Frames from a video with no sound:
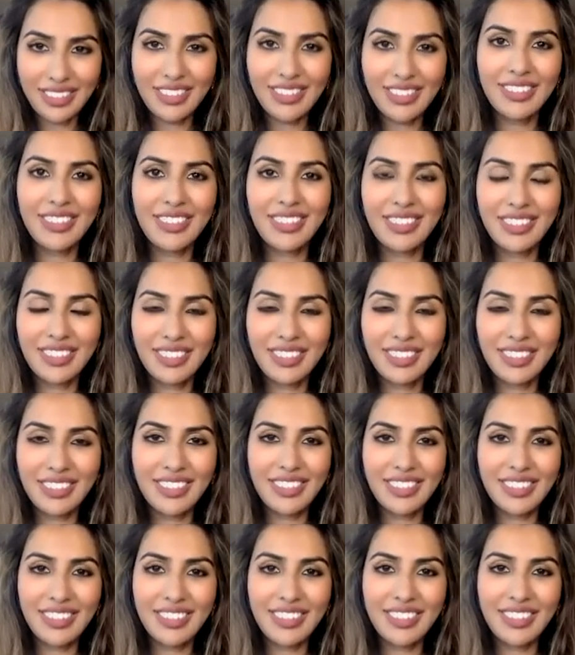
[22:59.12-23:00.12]

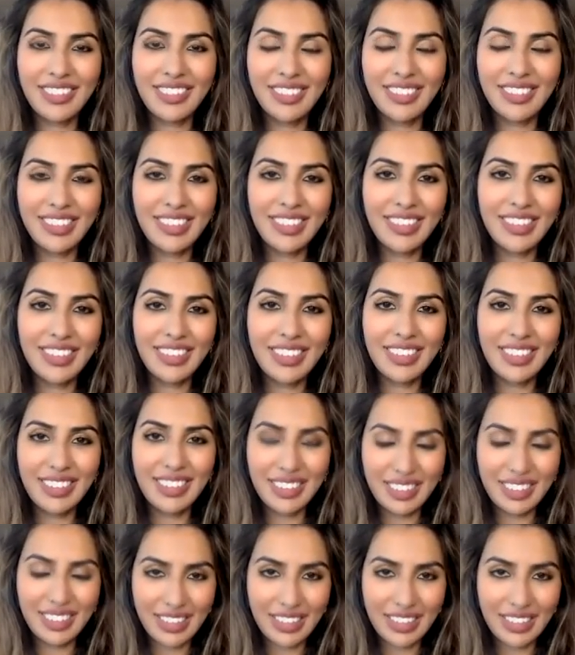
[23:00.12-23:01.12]

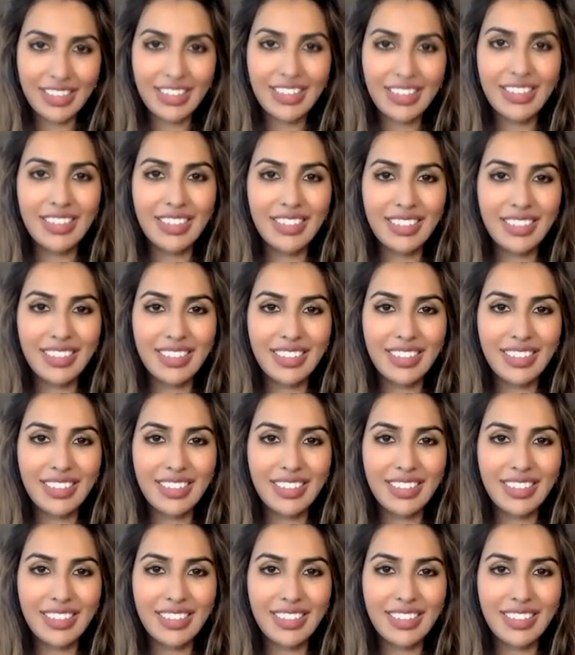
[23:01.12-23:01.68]
No words are spoken by the person on screen.